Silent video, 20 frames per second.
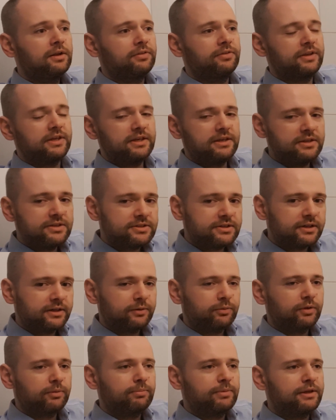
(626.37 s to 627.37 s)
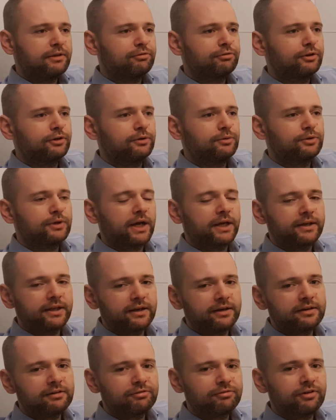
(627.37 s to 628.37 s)
the easier it will be for you to
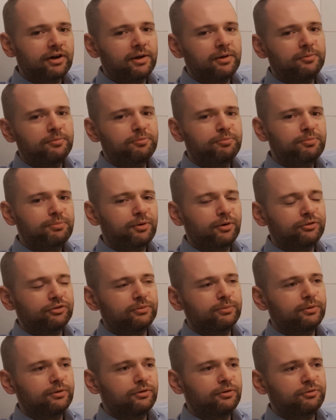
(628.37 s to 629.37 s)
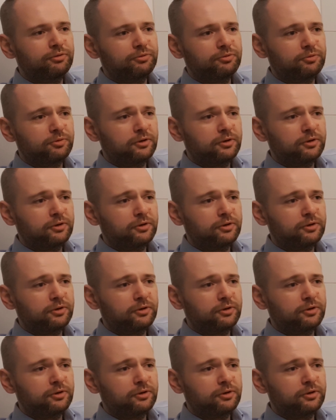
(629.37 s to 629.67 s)
identify possible